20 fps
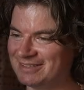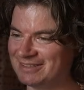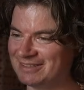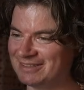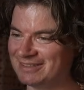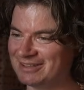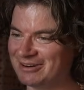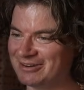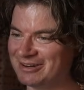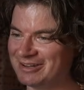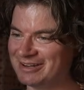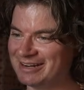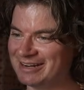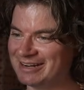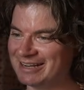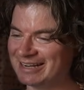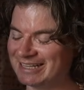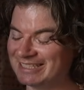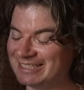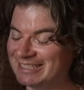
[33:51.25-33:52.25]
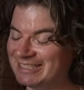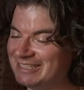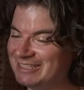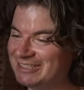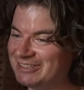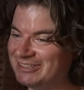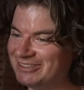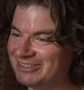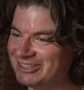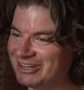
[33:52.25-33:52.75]
to throw in, and I guess I did
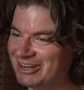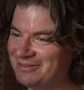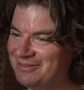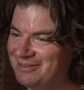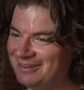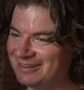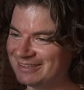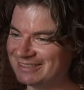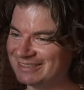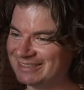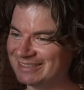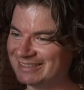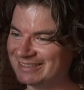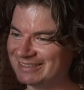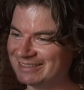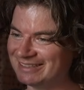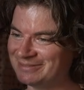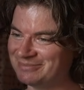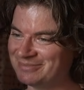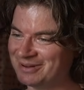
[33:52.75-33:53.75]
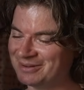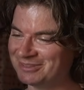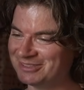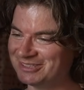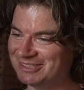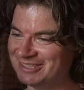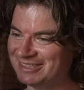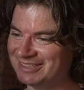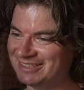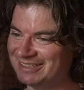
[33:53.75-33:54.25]
a good job because they
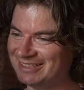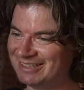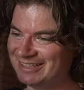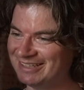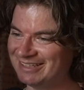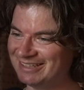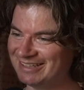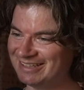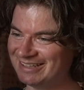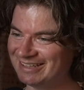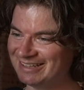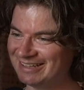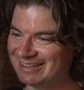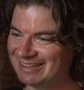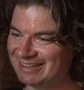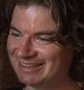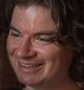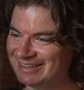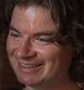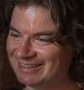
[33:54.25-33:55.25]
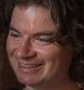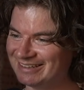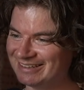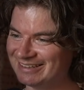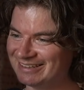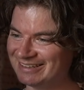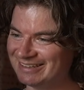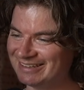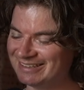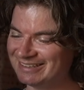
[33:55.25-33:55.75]
published it and they